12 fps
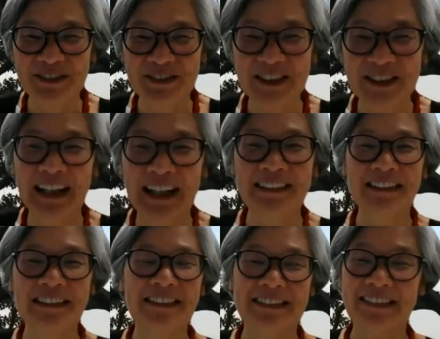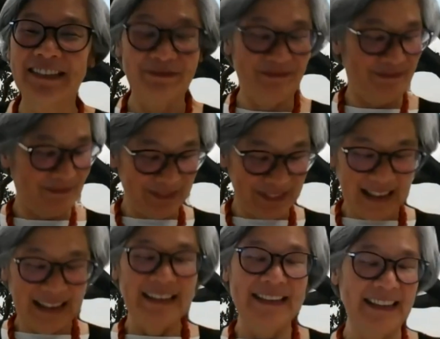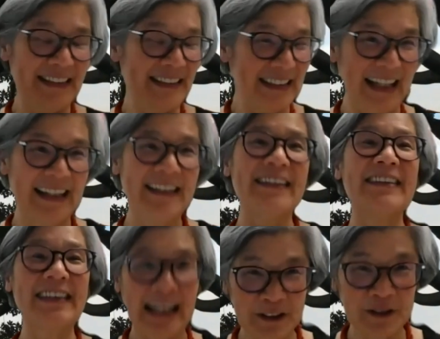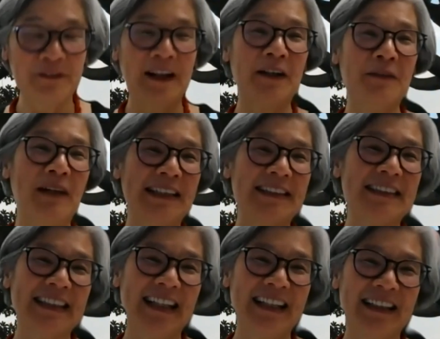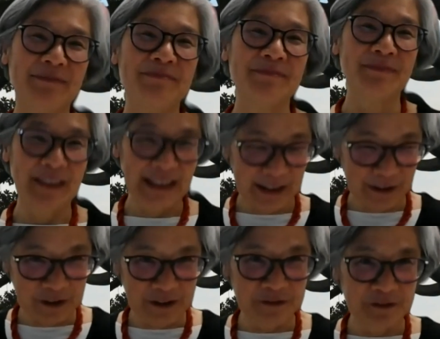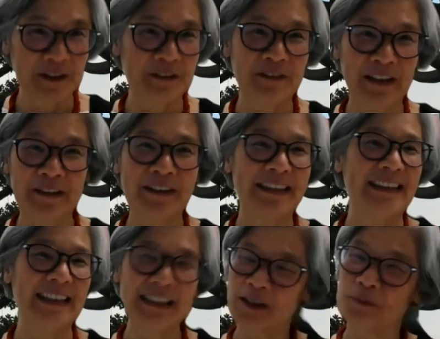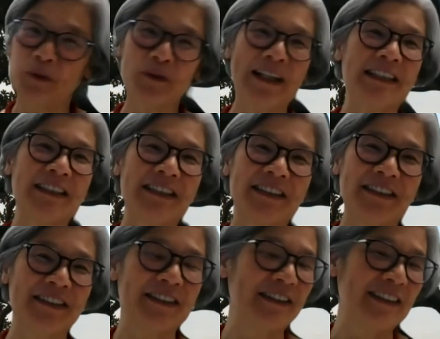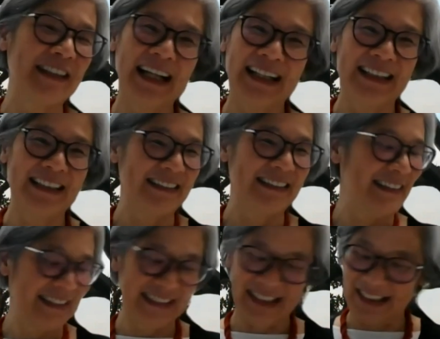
So I'll just say thank you very much, Jennifer, for a very inspirational and